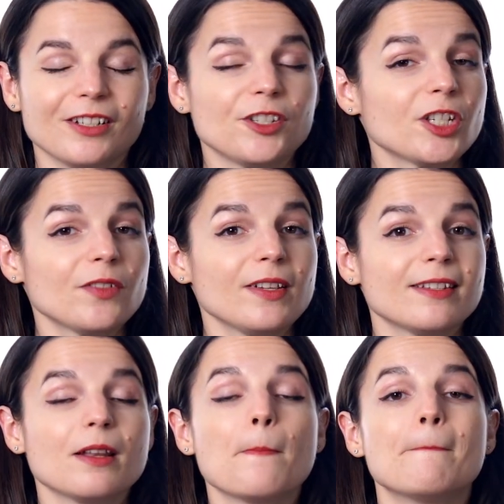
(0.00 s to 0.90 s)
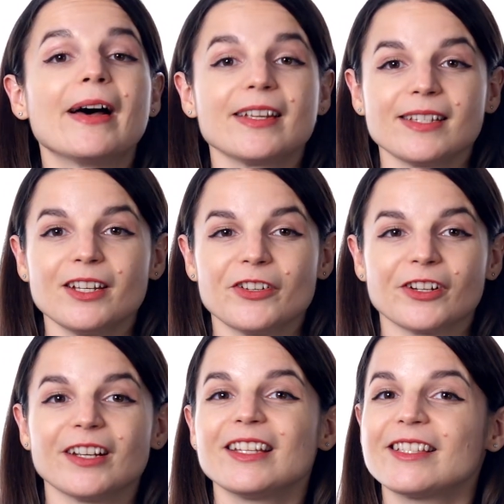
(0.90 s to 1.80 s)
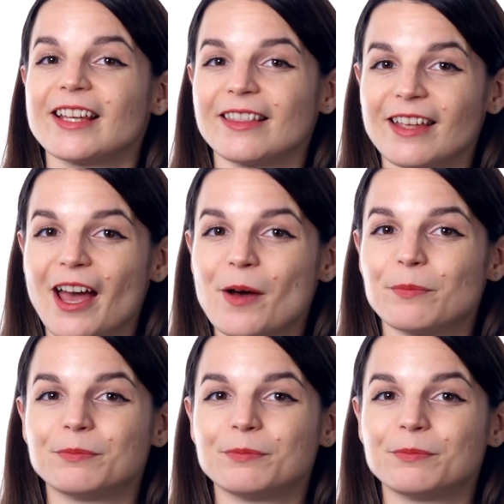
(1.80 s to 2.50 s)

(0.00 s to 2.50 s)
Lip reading: Just visit My Teacher inside the app.